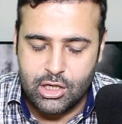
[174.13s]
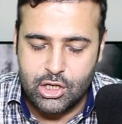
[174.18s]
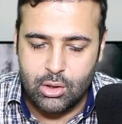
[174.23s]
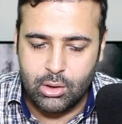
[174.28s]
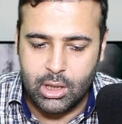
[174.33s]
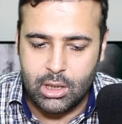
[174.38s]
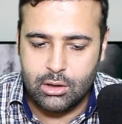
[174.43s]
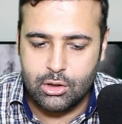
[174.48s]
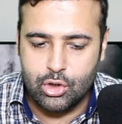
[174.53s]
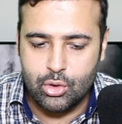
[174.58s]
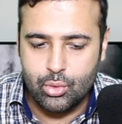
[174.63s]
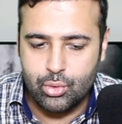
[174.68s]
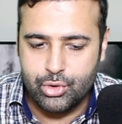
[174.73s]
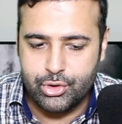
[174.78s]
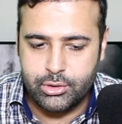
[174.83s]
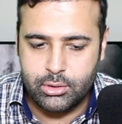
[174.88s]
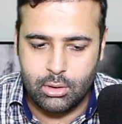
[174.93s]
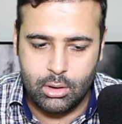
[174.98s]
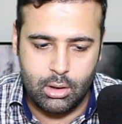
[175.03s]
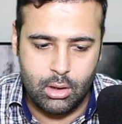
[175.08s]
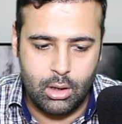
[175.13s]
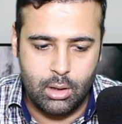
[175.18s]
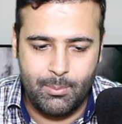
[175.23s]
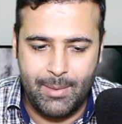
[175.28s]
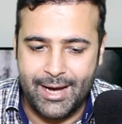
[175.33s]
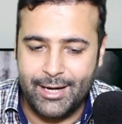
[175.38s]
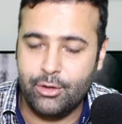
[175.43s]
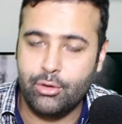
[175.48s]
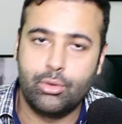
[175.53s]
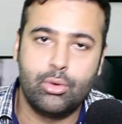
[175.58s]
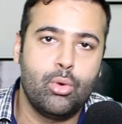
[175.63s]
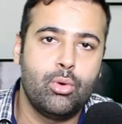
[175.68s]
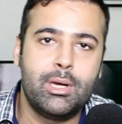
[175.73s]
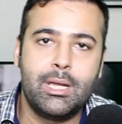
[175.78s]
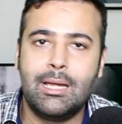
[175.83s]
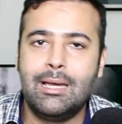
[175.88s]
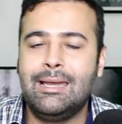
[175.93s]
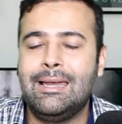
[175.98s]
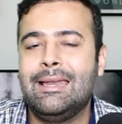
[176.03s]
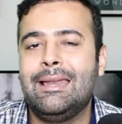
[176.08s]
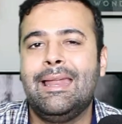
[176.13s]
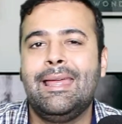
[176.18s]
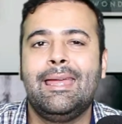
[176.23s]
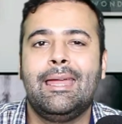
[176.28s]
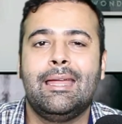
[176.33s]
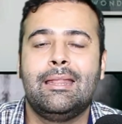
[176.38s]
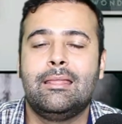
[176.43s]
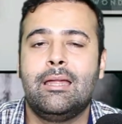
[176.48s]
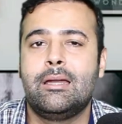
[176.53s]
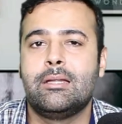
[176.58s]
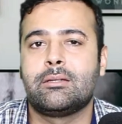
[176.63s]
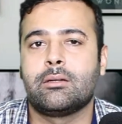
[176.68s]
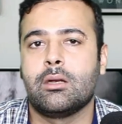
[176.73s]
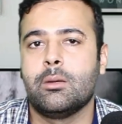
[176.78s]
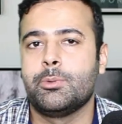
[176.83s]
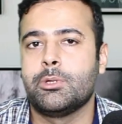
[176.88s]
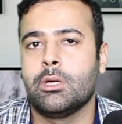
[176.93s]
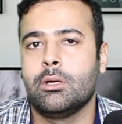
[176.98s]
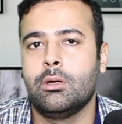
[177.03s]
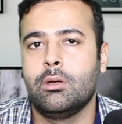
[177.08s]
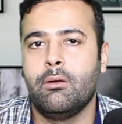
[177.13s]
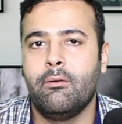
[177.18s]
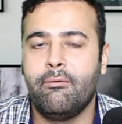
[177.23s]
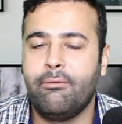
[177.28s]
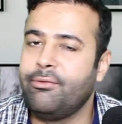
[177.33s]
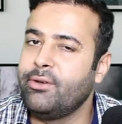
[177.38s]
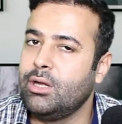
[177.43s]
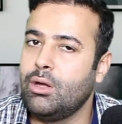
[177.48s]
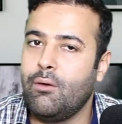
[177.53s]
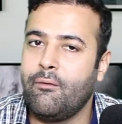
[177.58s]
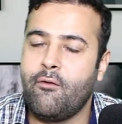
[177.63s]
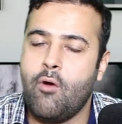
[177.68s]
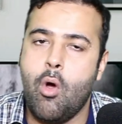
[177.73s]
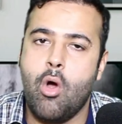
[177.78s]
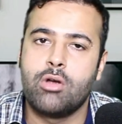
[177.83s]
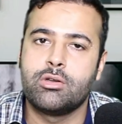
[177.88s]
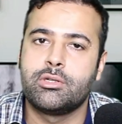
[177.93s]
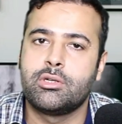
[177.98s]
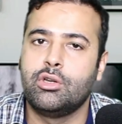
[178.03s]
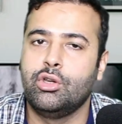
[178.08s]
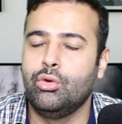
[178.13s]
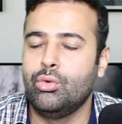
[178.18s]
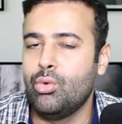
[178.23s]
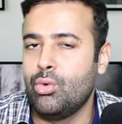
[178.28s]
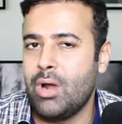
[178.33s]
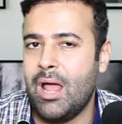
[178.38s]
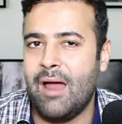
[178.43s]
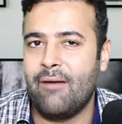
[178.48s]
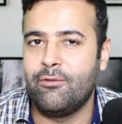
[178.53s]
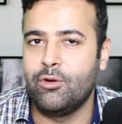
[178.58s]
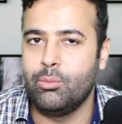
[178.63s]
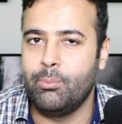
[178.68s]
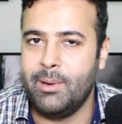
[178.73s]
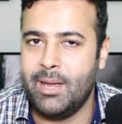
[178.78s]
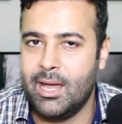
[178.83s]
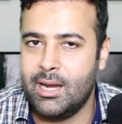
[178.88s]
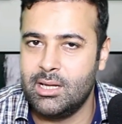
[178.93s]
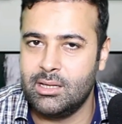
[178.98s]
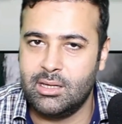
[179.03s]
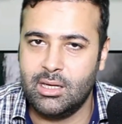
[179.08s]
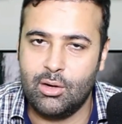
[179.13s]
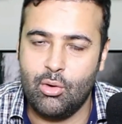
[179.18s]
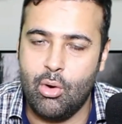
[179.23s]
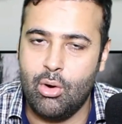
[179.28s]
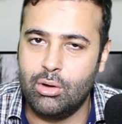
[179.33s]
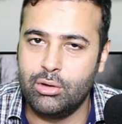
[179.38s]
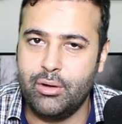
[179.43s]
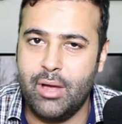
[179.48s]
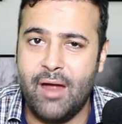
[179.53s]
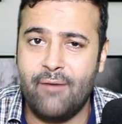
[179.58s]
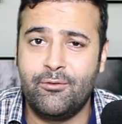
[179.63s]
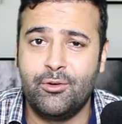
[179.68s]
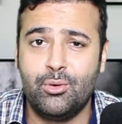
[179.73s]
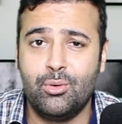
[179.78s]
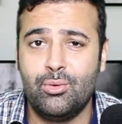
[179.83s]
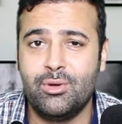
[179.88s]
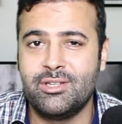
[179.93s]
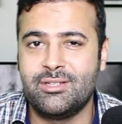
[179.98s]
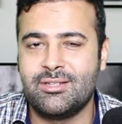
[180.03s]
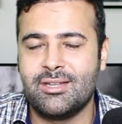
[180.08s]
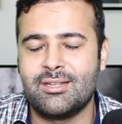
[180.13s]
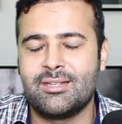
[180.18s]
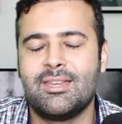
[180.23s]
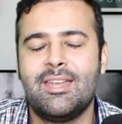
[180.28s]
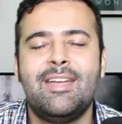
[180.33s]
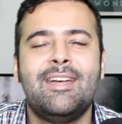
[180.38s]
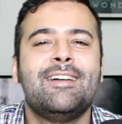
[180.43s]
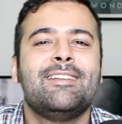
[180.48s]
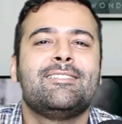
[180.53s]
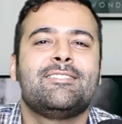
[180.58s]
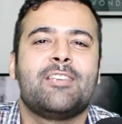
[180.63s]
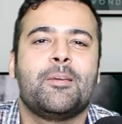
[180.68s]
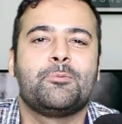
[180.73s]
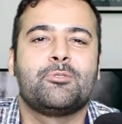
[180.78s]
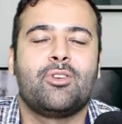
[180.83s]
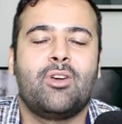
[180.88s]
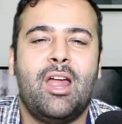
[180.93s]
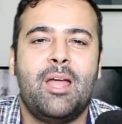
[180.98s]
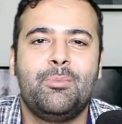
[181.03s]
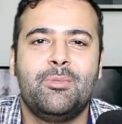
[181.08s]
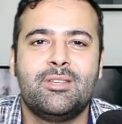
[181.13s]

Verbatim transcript: you can use uh, my tutorial link in the description free of cost you don't have to pay anything all you have to do is just subscribe